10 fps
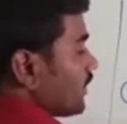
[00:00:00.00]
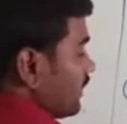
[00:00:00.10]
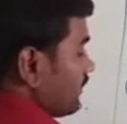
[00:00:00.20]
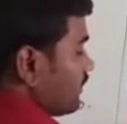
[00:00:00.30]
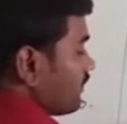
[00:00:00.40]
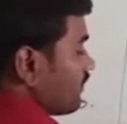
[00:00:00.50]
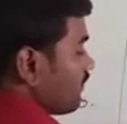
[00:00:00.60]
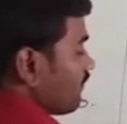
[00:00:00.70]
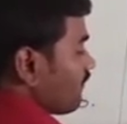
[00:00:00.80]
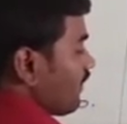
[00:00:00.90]
Okay.
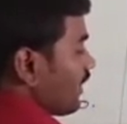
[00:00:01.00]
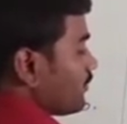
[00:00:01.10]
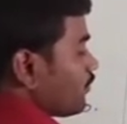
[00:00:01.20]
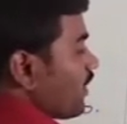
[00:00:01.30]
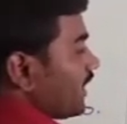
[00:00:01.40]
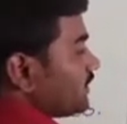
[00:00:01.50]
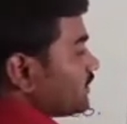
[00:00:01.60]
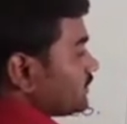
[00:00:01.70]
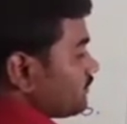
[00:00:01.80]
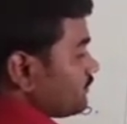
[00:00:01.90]

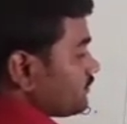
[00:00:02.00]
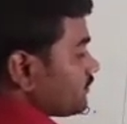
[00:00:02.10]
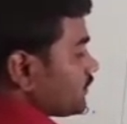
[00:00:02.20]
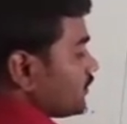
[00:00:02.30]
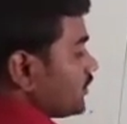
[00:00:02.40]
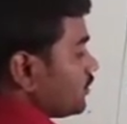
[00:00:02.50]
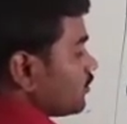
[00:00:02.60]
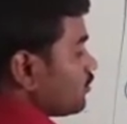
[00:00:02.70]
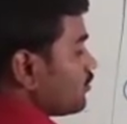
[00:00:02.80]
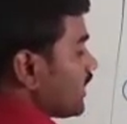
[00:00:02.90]

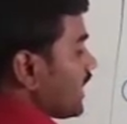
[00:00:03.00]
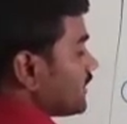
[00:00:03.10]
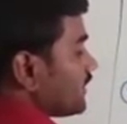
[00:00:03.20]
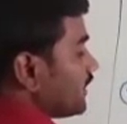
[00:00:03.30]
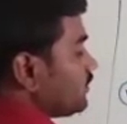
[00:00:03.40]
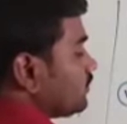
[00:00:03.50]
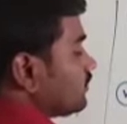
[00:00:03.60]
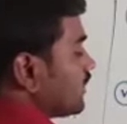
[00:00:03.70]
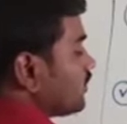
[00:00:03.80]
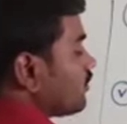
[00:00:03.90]
5.29
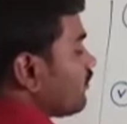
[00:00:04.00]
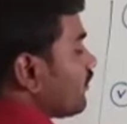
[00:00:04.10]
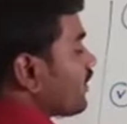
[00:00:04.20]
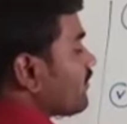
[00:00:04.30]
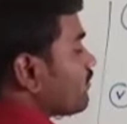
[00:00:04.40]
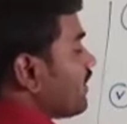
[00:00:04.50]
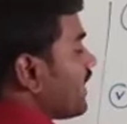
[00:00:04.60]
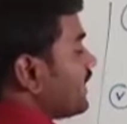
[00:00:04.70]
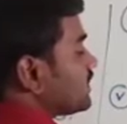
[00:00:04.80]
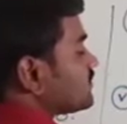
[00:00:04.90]
into 10 to the power of
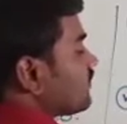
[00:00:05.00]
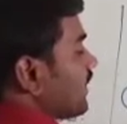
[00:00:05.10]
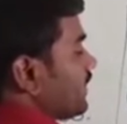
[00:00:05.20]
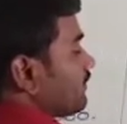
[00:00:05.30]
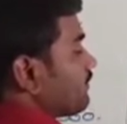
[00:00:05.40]
minus 5.